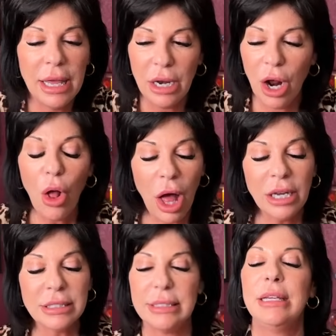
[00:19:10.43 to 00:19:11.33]
in all
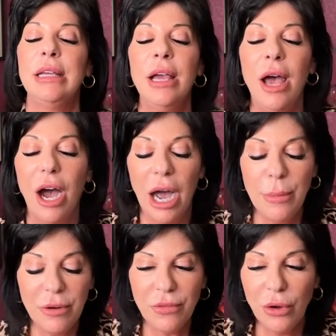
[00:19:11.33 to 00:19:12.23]
honesty
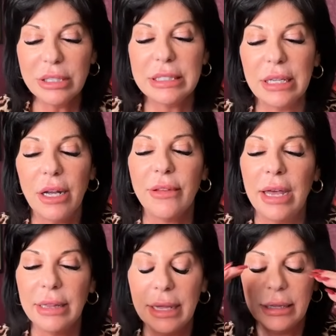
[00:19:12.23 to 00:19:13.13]
i've been focusing on
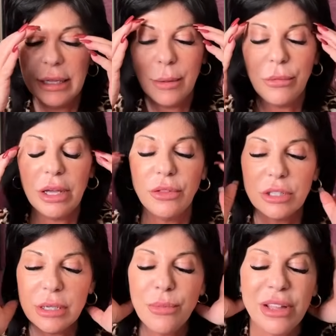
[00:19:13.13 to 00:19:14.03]
that lately i'm thinking
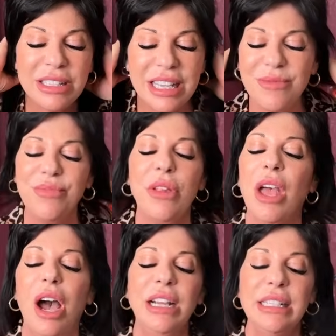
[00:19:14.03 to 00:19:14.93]
there's some things that
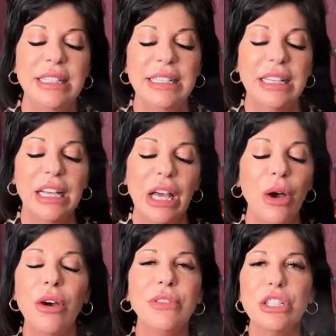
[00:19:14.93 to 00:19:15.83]
i just need to let
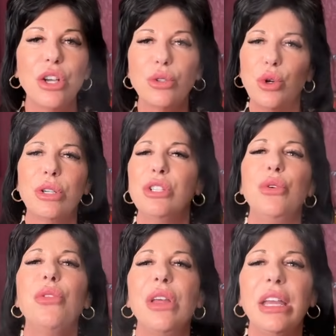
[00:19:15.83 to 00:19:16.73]
go of and just go towards
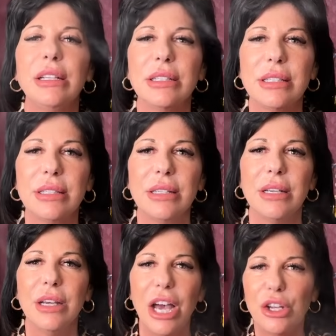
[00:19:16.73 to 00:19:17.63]
new things
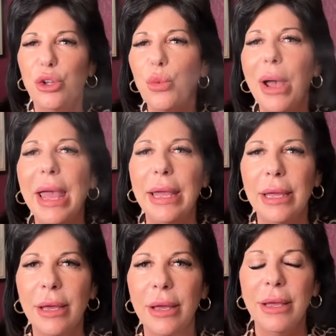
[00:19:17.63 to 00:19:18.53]
a new way